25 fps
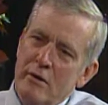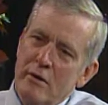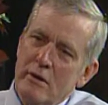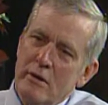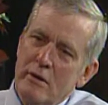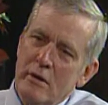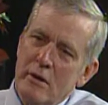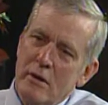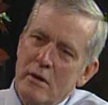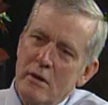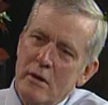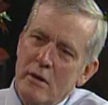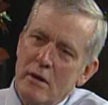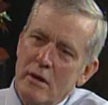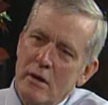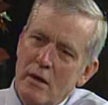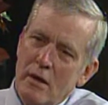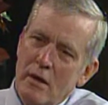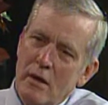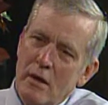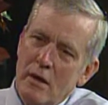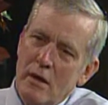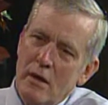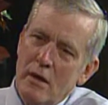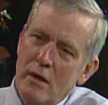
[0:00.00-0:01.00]
Well,
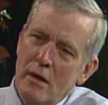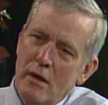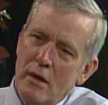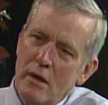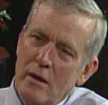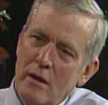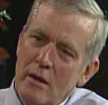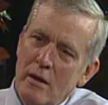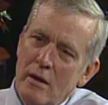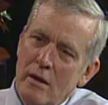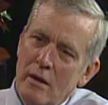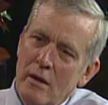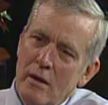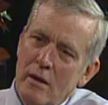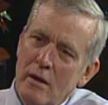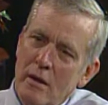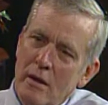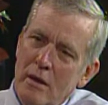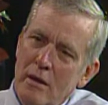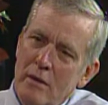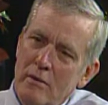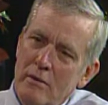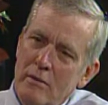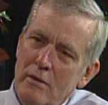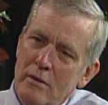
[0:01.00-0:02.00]
it did. My
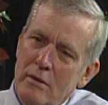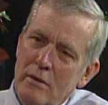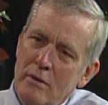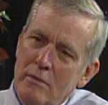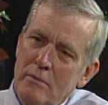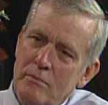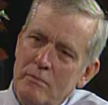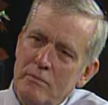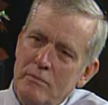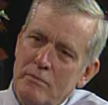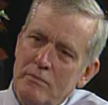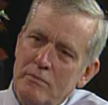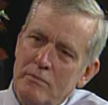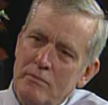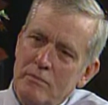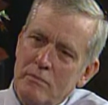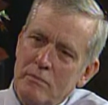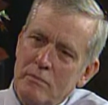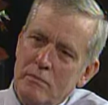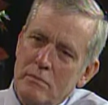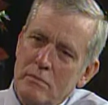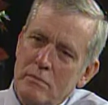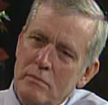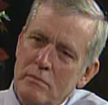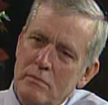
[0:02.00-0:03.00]
mother was a very,
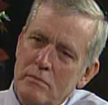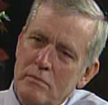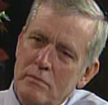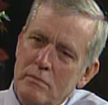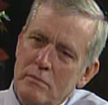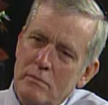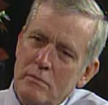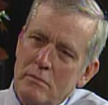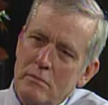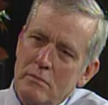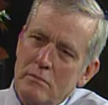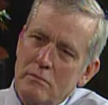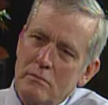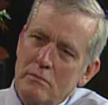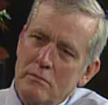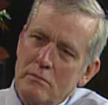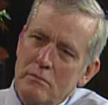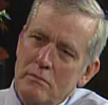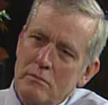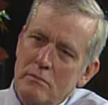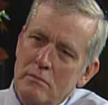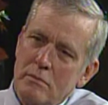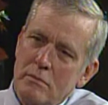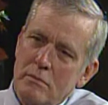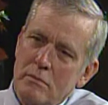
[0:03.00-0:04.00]
very religious
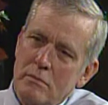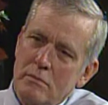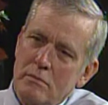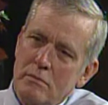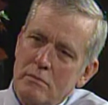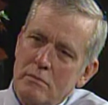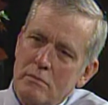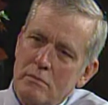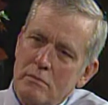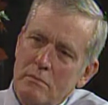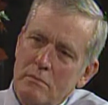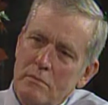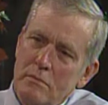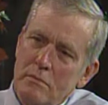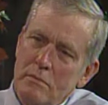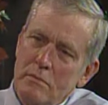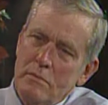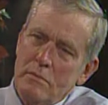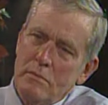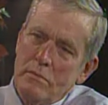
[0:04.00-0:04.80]
person. She really was.